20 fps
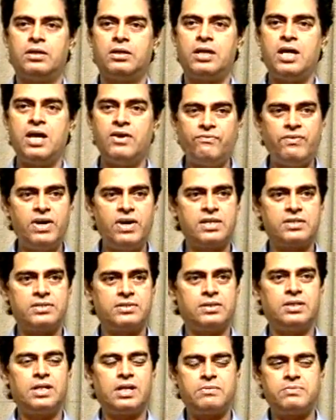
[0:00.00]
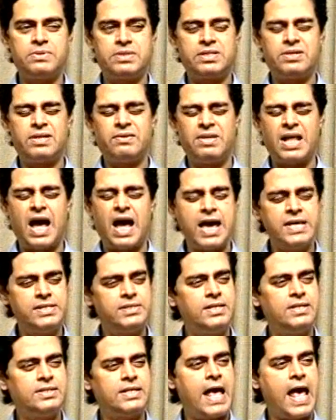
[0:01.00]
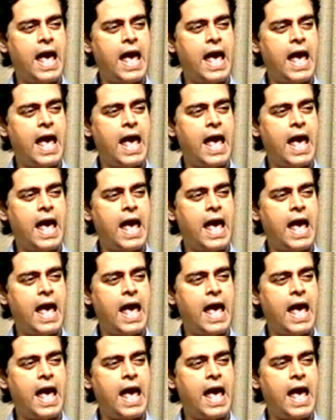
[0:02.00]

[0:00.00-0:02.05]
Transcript: effects, that the ICs,